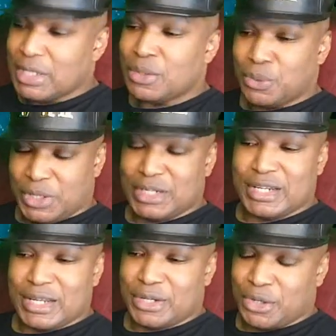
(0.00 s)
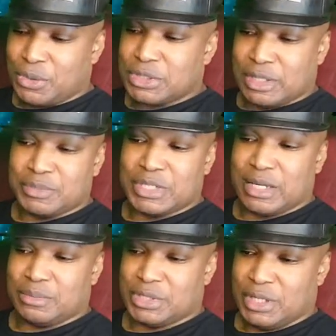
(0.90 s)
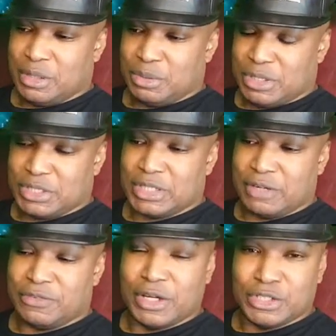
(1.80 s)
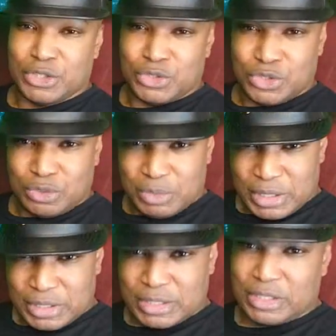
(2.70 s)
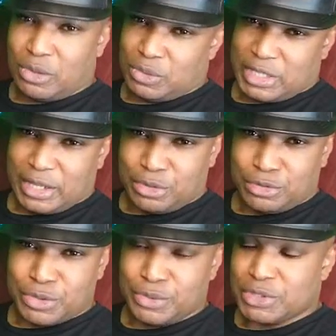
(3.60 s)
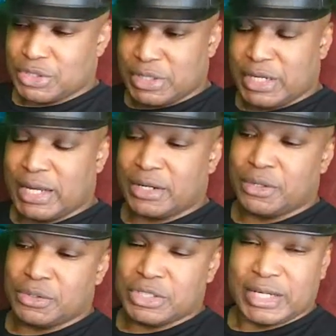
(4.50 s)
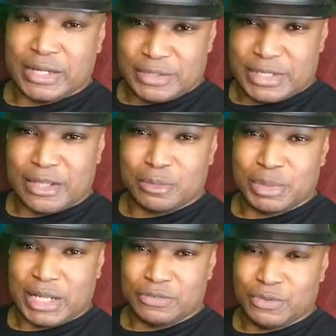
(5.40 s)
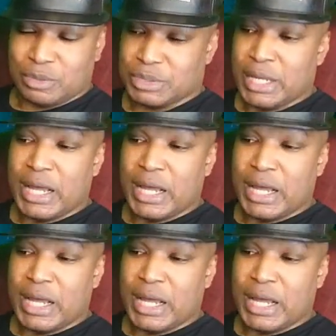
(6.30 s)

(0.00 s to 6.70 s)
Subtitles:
Where did I go? Sometimes the stuff on YouTube don't get through, so you got to go check out the other platforms.